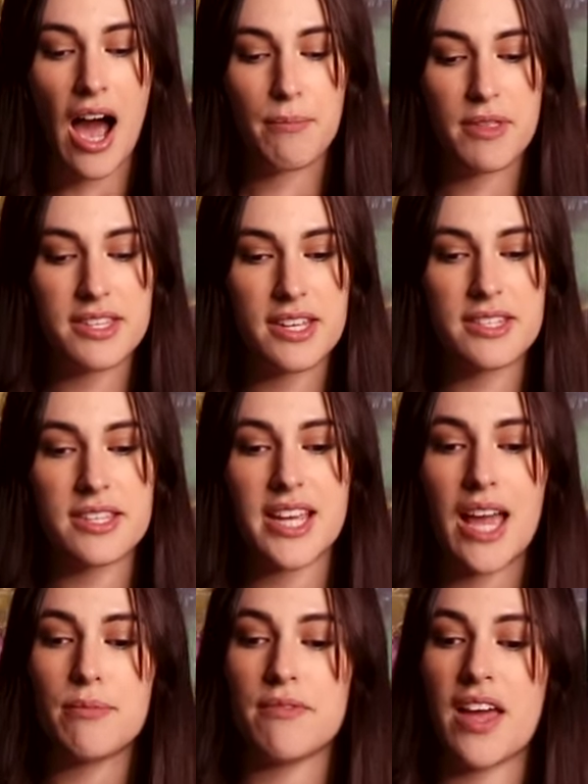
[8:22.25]
This is the
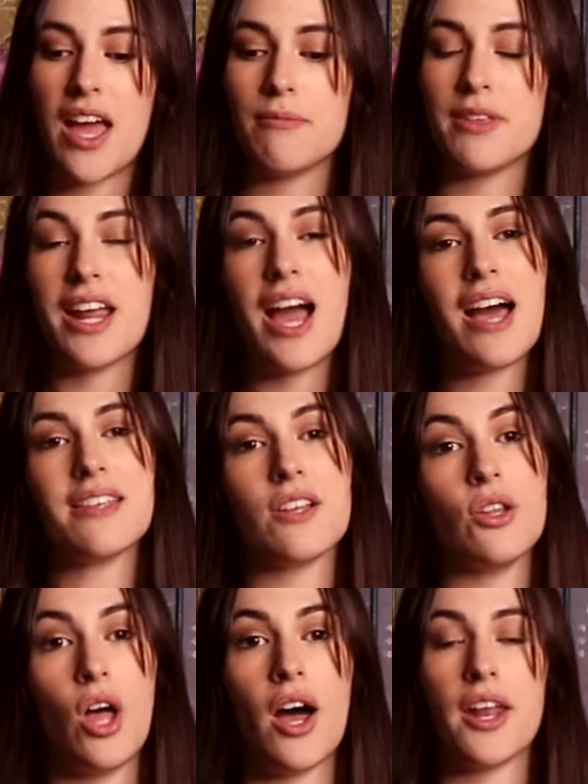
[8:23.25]
type of game that has a
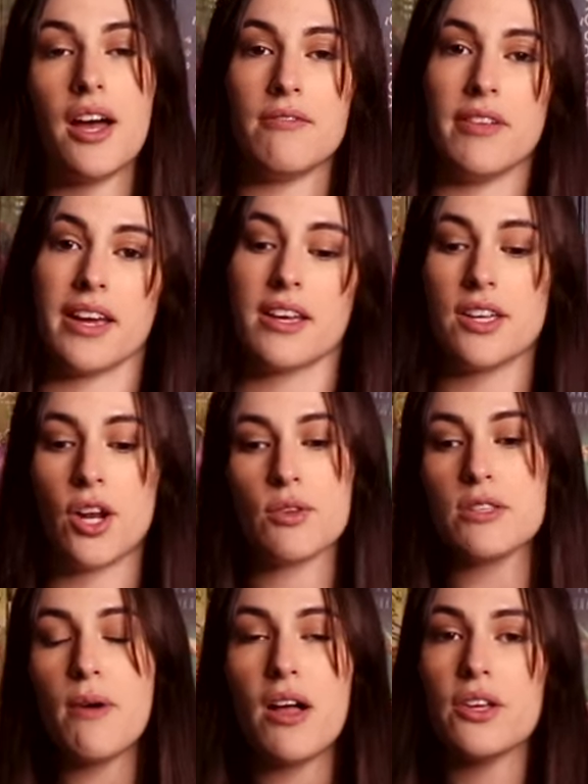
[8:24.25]
lot of, like, you know,
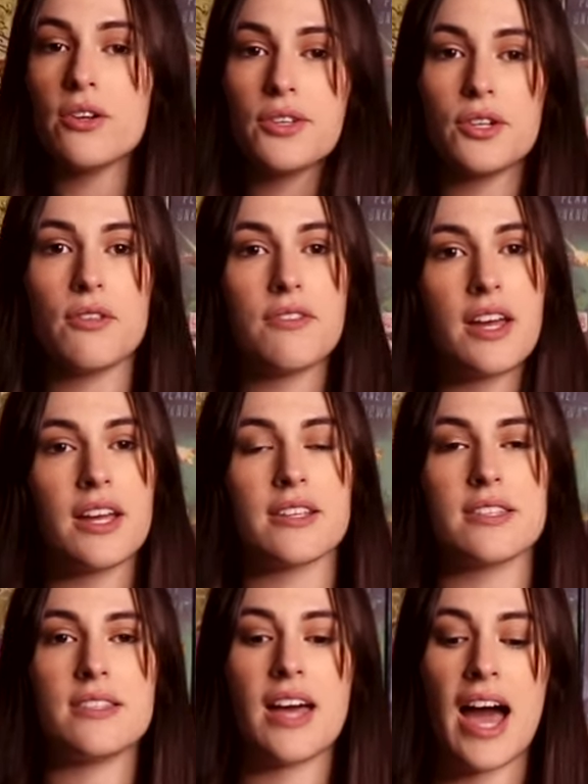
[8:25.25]
smaller little
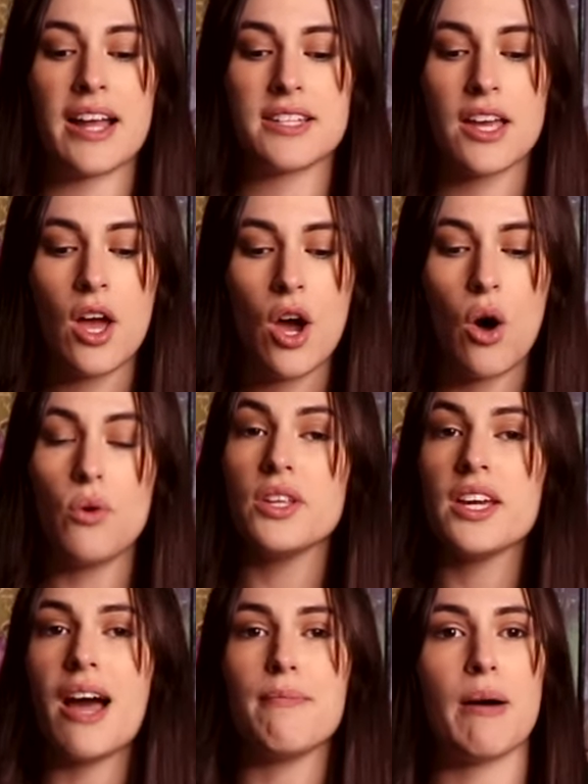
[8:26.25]
things that only
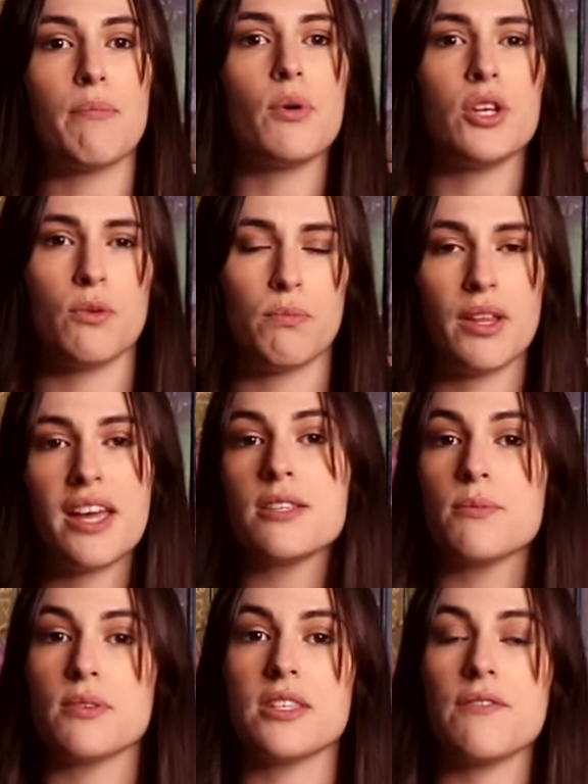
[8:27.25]
come up when you play
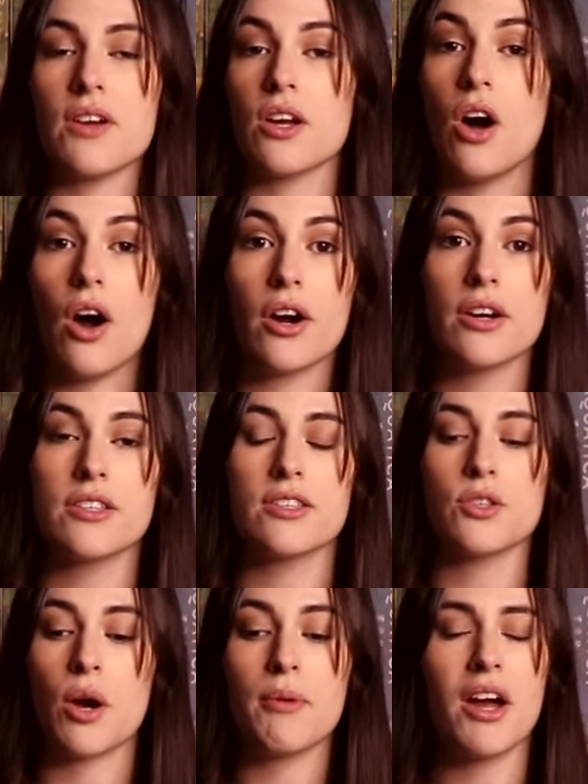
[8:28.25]
specific cards.
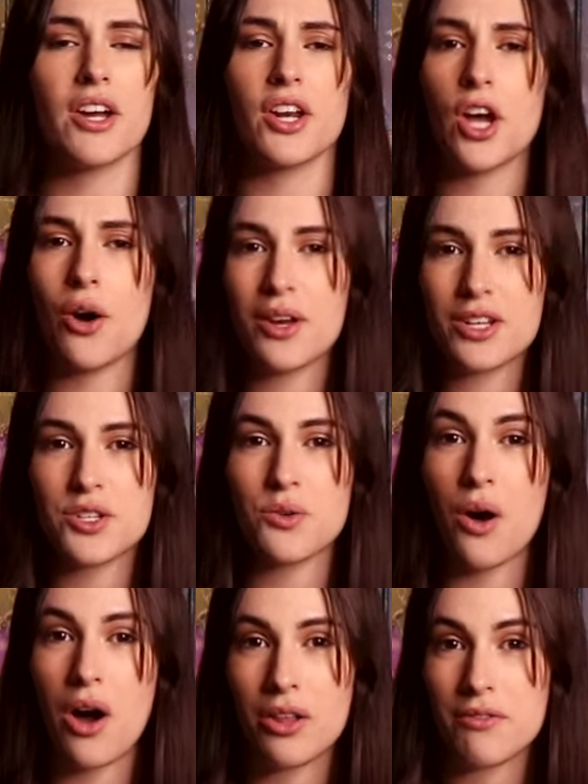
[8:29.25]
So I'm not going to go into
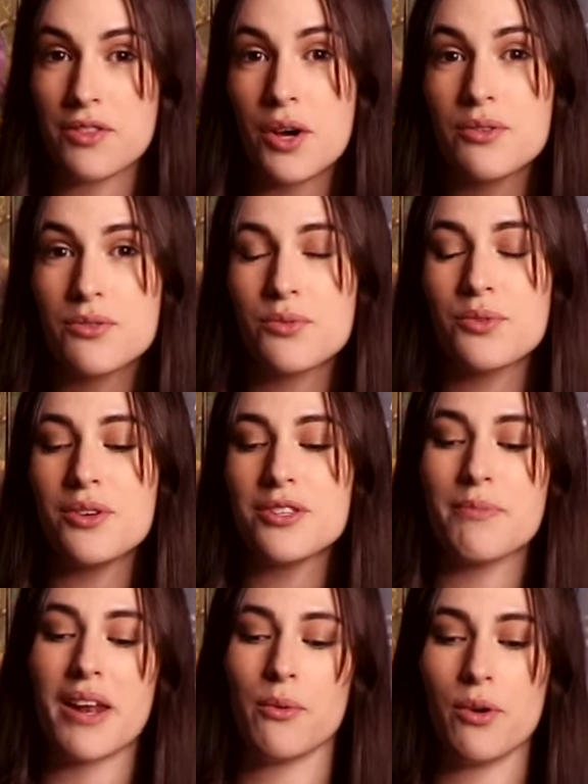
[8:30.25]
all of those rules,
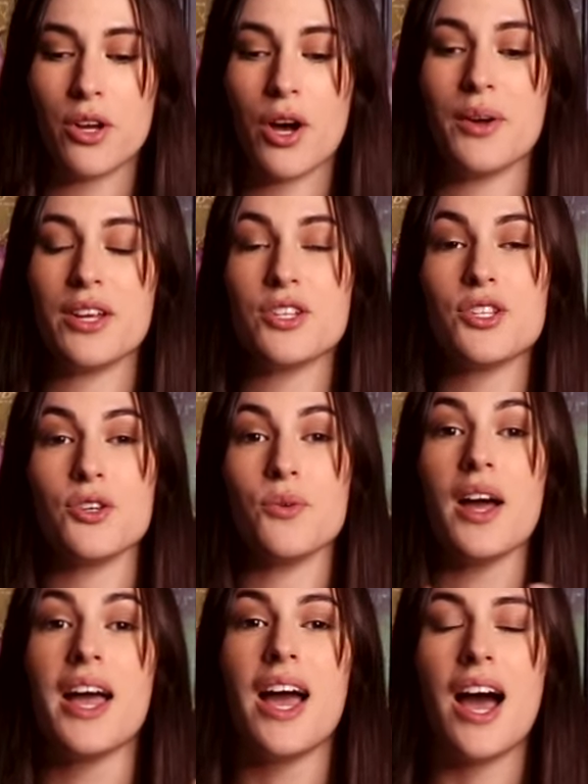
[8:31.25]
but I will go into
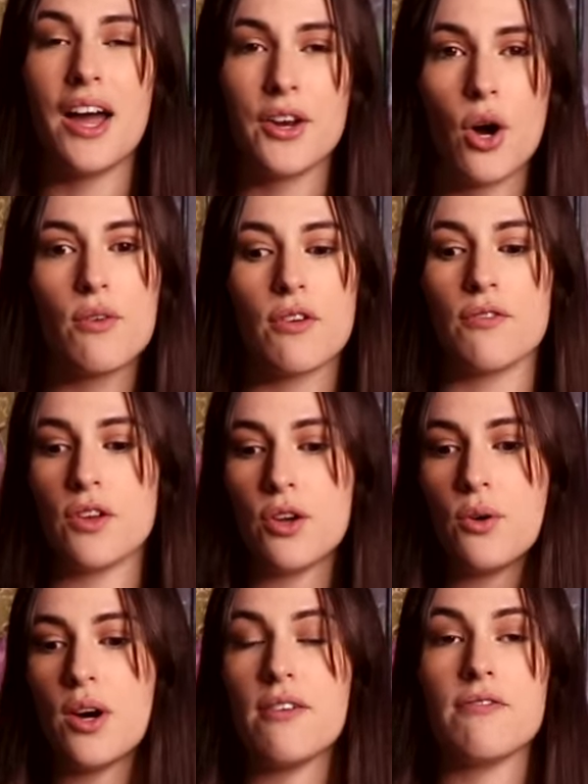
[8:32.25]
an
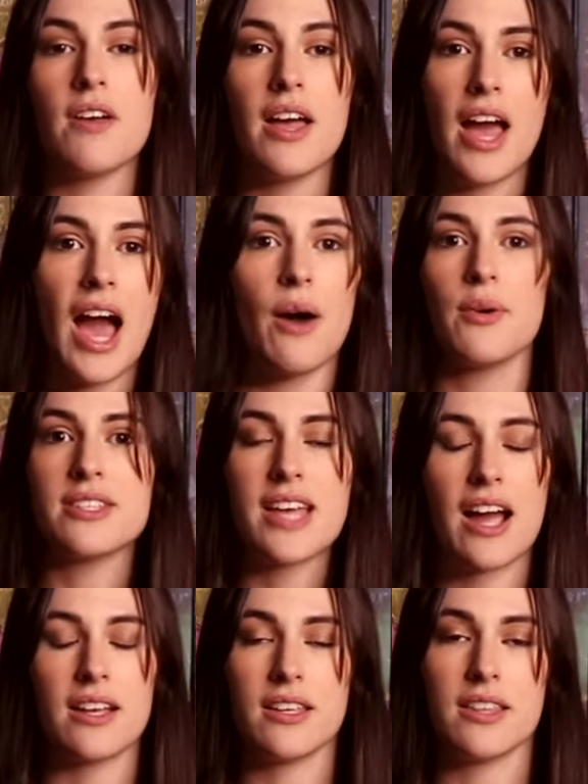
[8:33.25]
overview of how
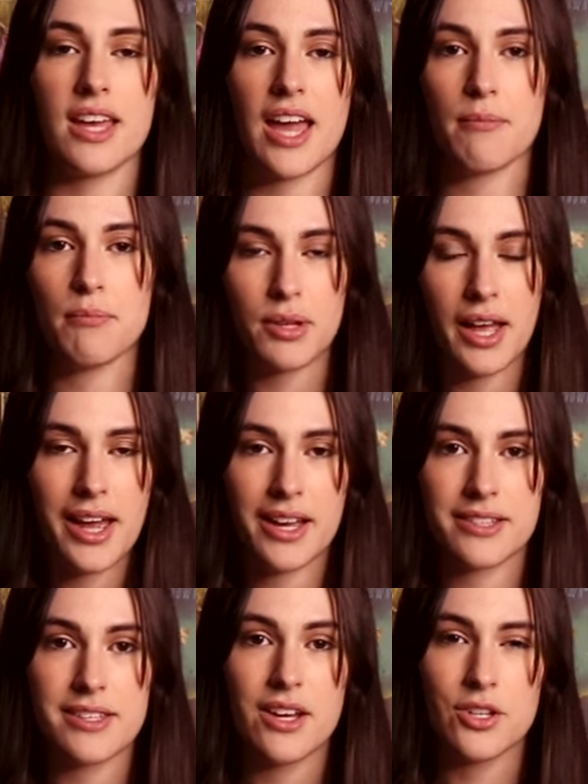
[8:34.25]
exactly the game
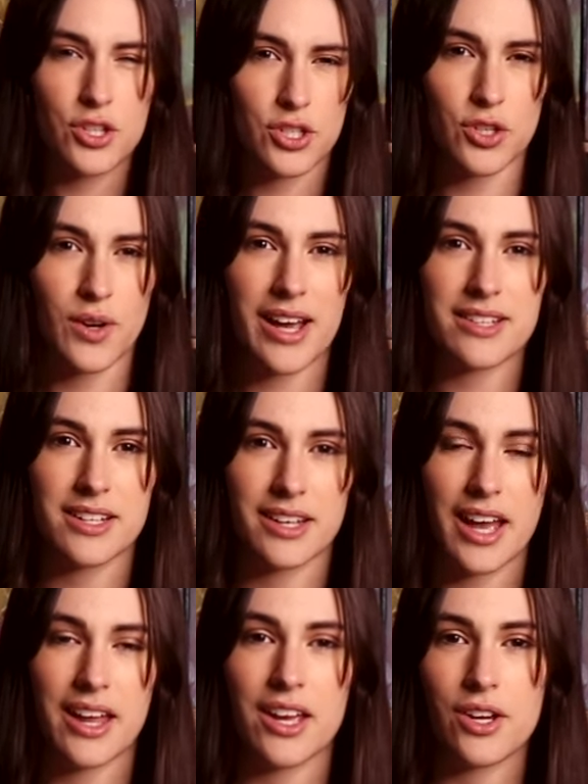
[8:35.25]
plays, just so you guys can
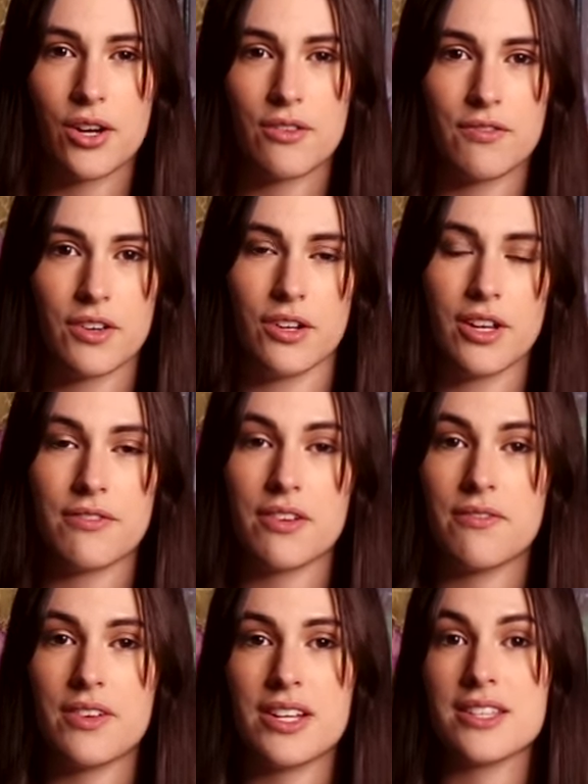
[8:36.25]
get a good feel of
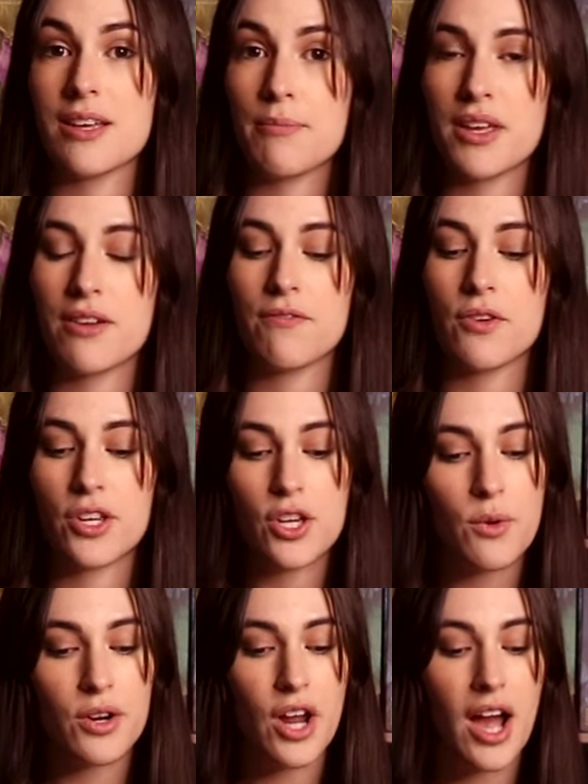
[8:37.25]
if it is something for you
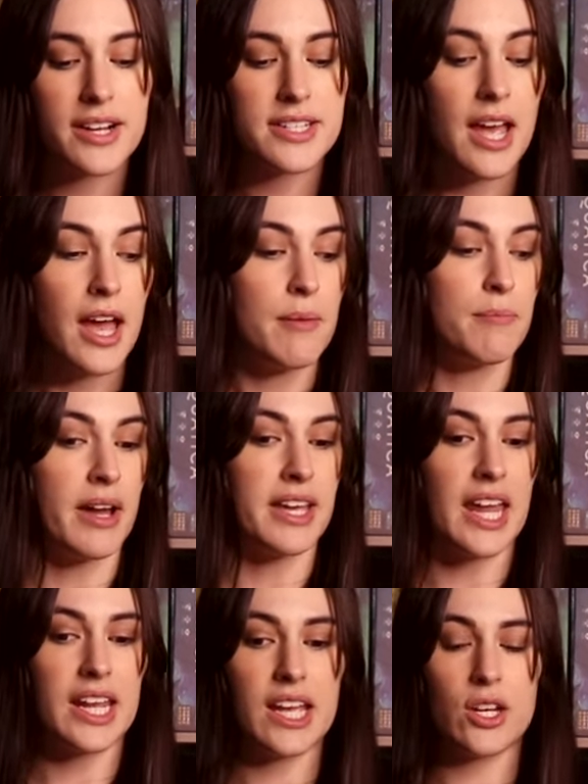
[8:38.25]
or not. But
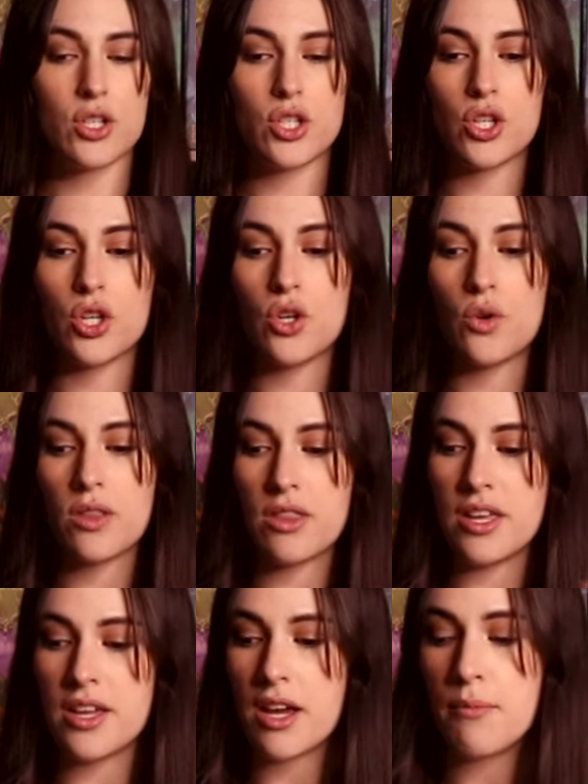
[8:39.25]
getting into
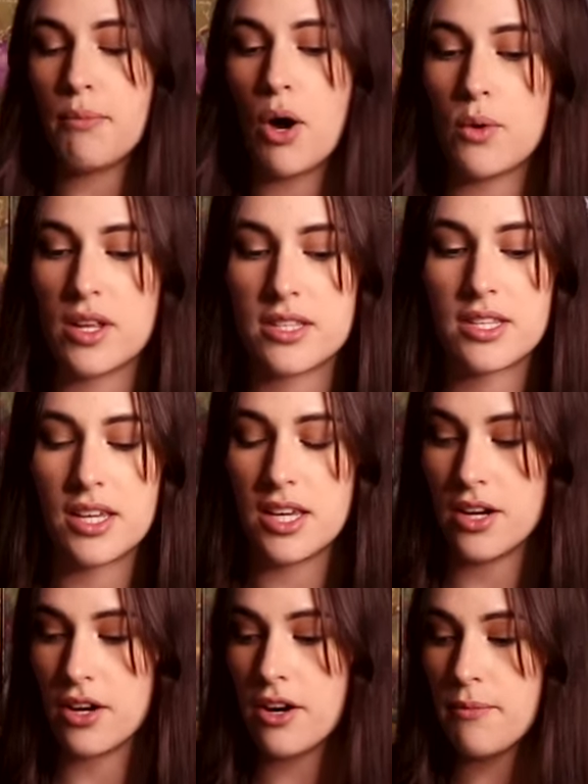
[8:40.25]
the components
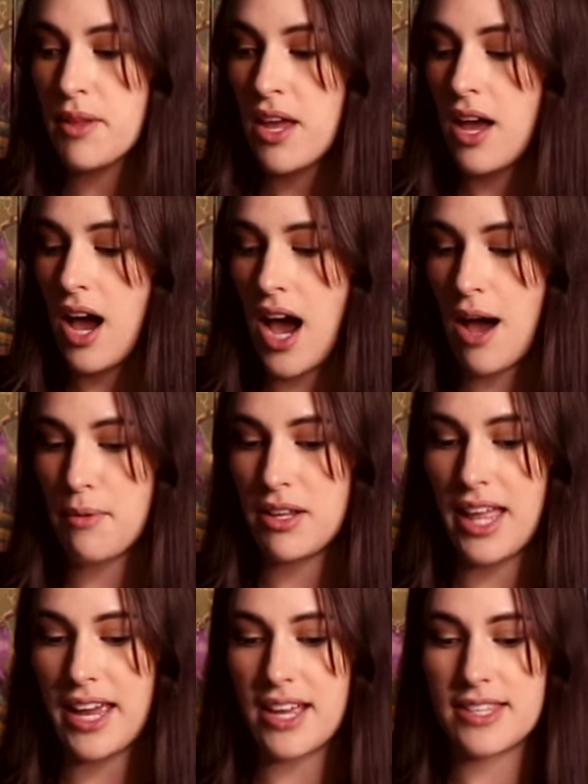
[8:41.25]
here,
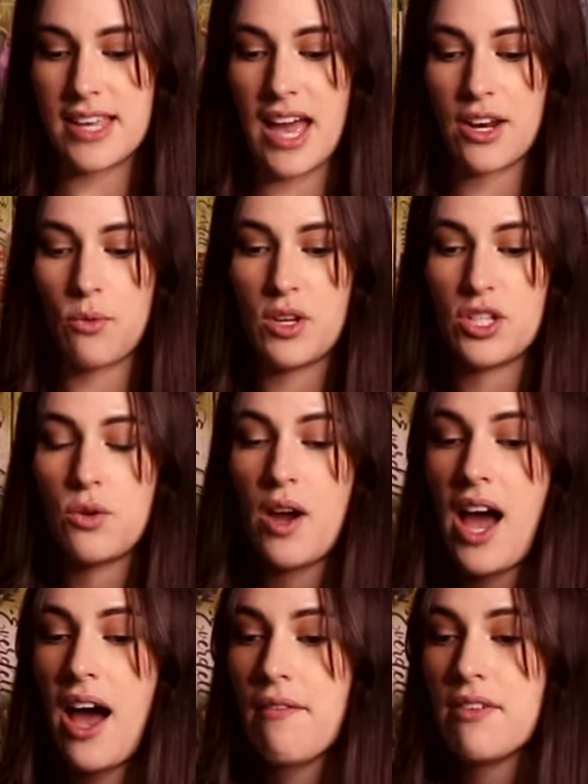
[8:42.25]
like I said, we do
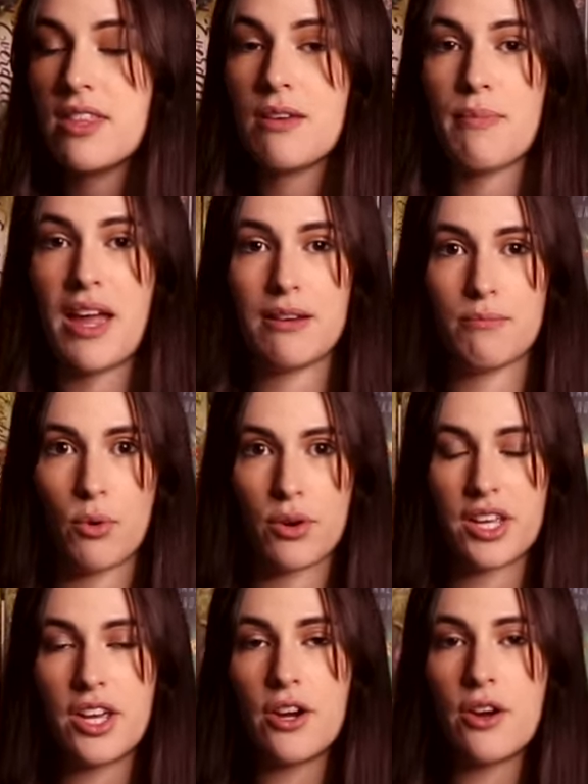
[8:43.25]
have the main board
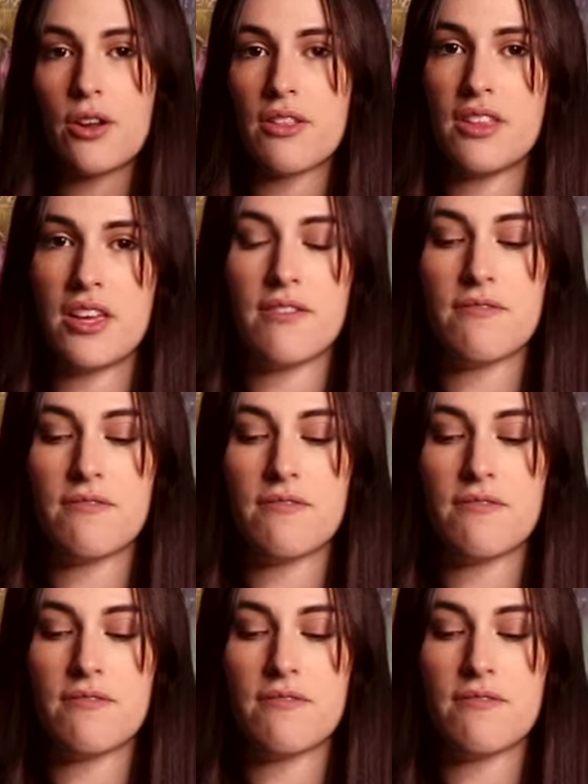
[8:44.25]
here, the